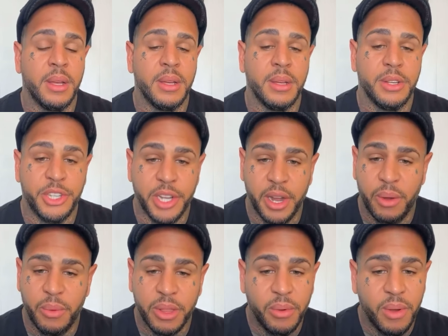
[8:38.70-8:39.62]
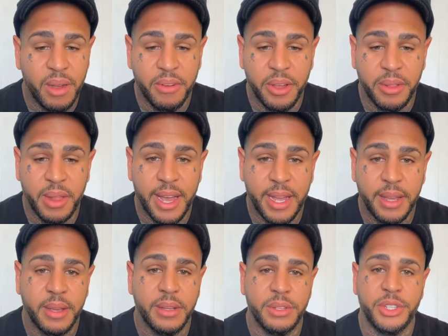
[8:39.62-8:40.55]
share it with whoever you
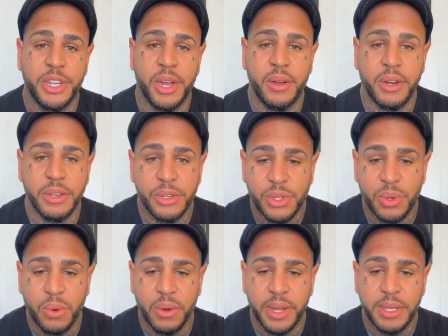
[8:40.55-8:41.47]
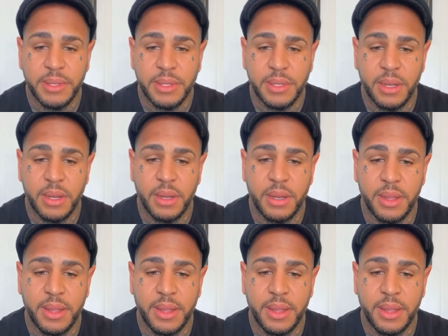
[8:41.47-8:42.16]
like share it on your stories uh,